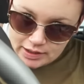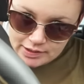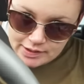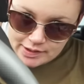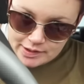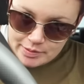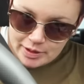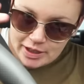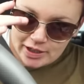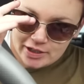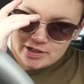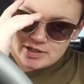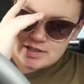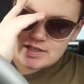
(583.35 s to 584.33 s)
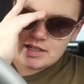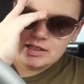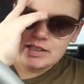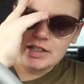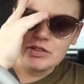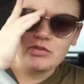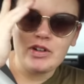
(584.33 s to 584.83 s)
since my hair is now
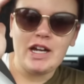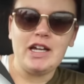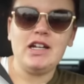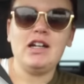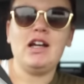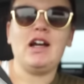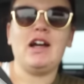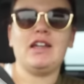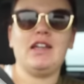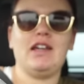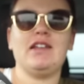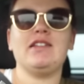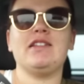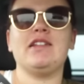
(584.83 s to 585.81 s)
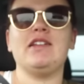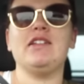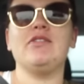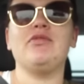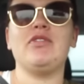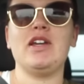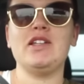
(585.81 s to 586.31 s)
like red, I guess
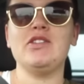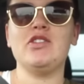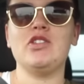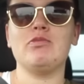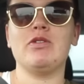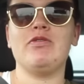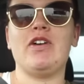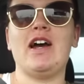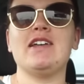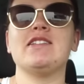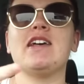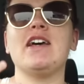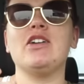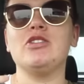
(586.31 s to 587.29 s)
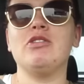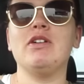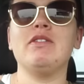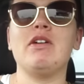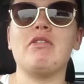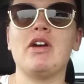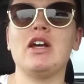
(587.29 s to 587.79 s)
it fades super fast. I don't know, I've
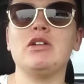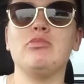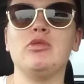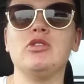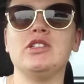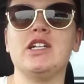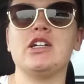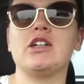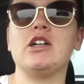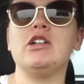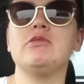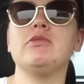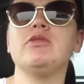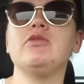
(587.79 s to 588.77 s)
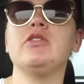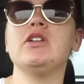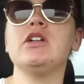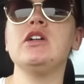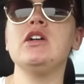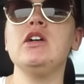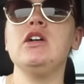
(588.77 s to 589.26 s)
never had a bold hair color
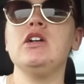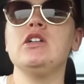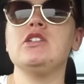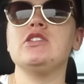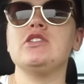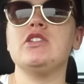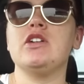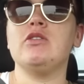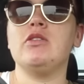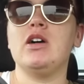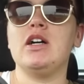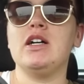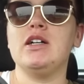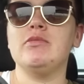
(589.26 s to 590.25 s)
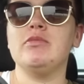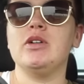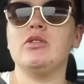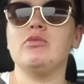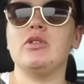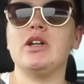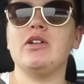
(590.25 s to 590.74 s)
before. So
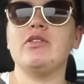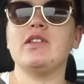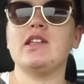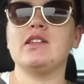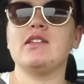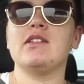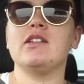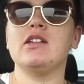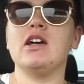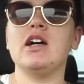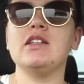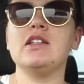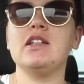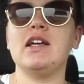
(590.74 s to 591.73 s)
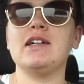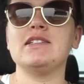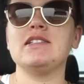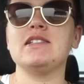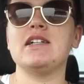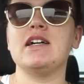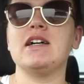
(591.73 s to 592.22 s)
when I was at the salon the
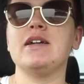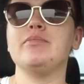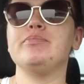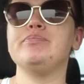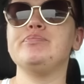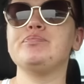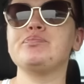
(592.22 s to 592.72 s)
last time,